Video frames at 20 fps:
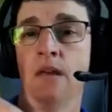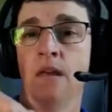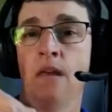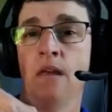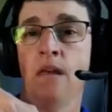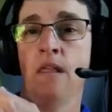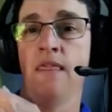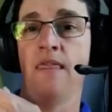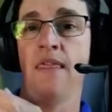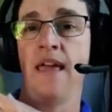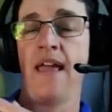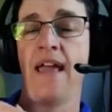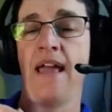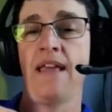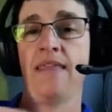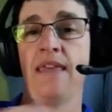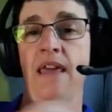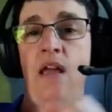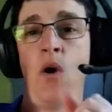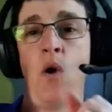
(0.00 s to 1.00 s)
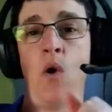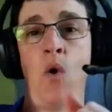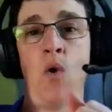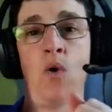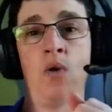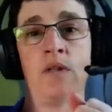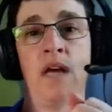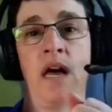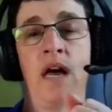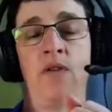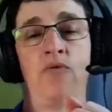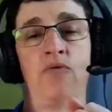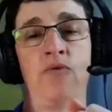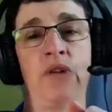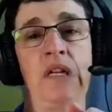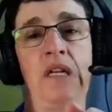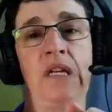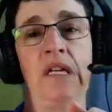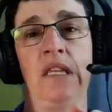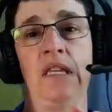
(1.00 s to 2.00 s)
they hold on
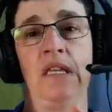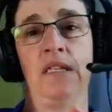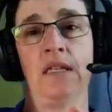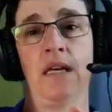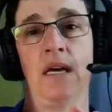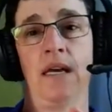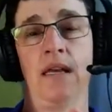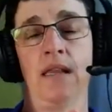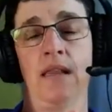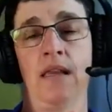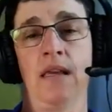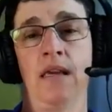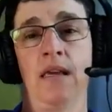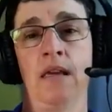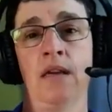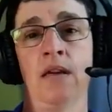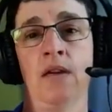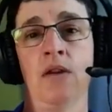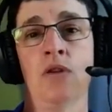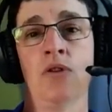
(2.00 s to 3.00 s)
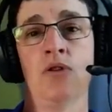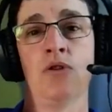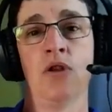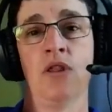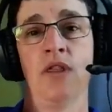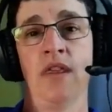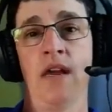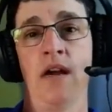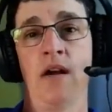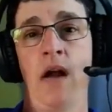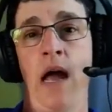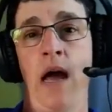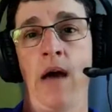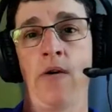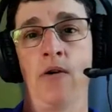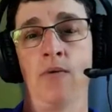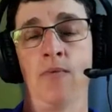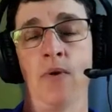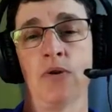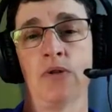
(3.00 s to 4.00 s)
really tightly to their
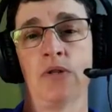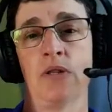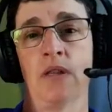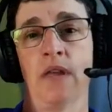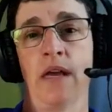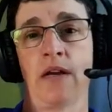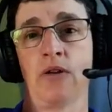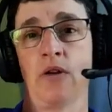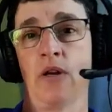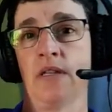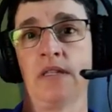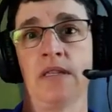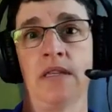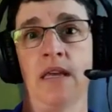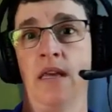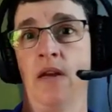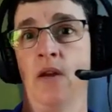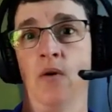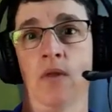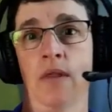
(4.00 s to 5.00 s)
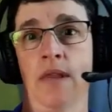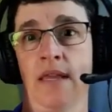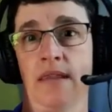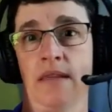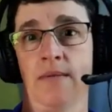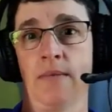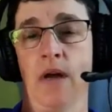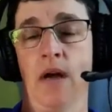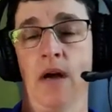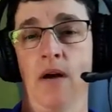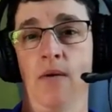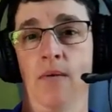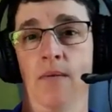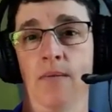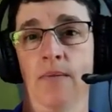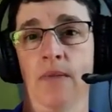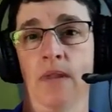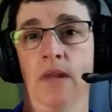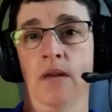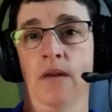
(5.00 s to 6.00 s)
outermost electrons. They don't let them go.
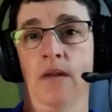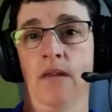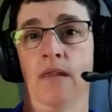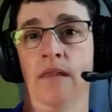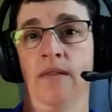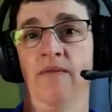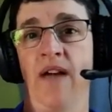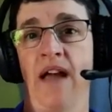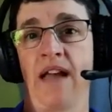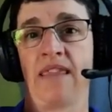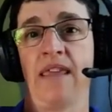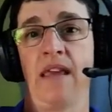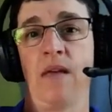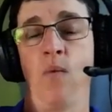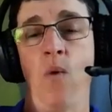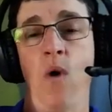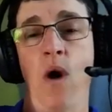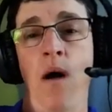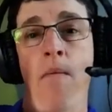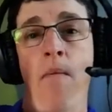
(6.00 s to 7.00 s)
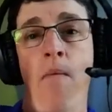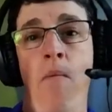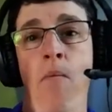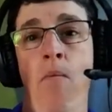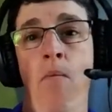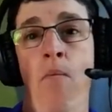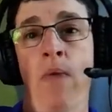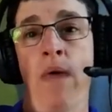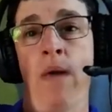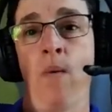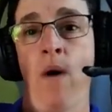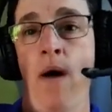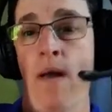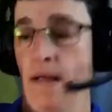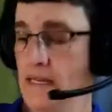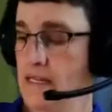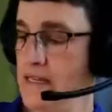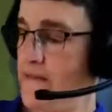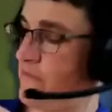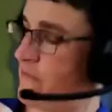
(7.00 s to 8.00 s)
In fact, they want,
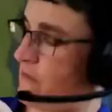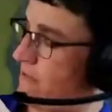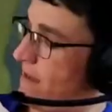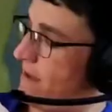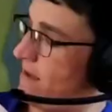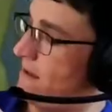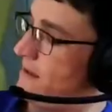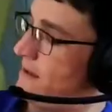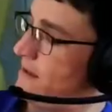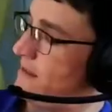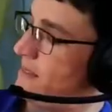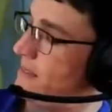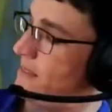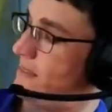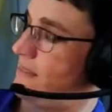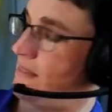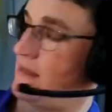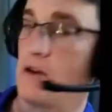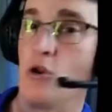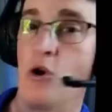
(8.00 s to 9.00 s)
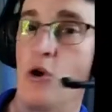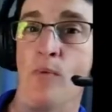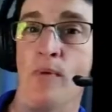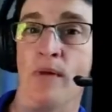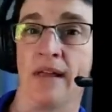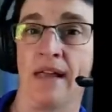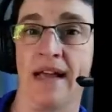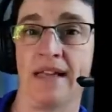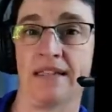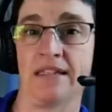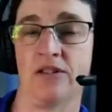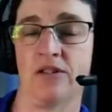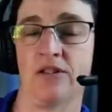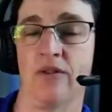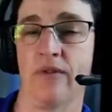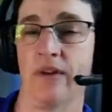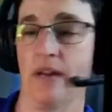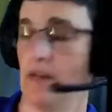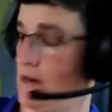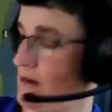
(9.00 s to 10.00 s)
except for the noble gases
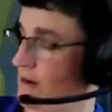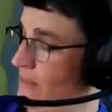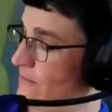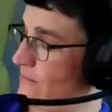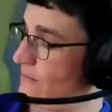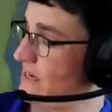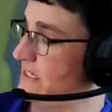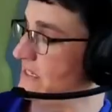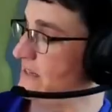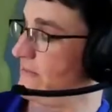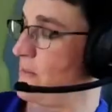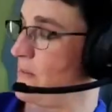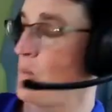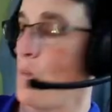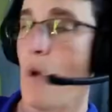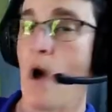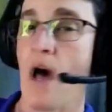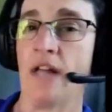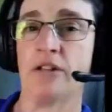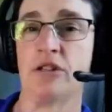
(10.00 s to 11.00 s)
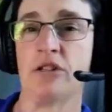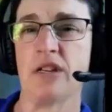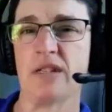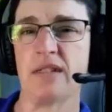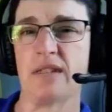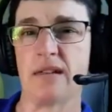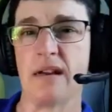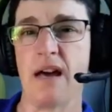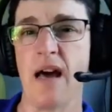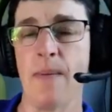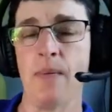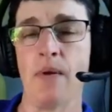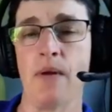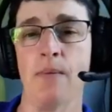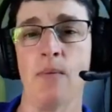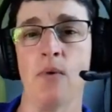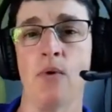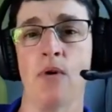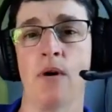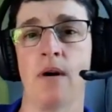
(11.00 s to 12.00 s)
over here, the rest of them want just a couple
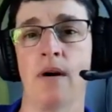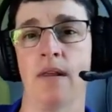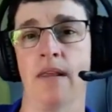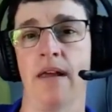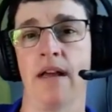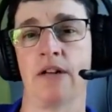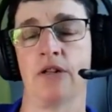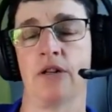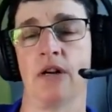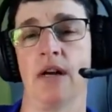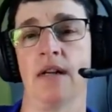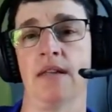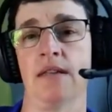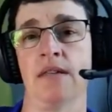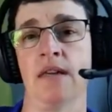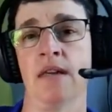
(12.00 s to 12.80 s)
more electrons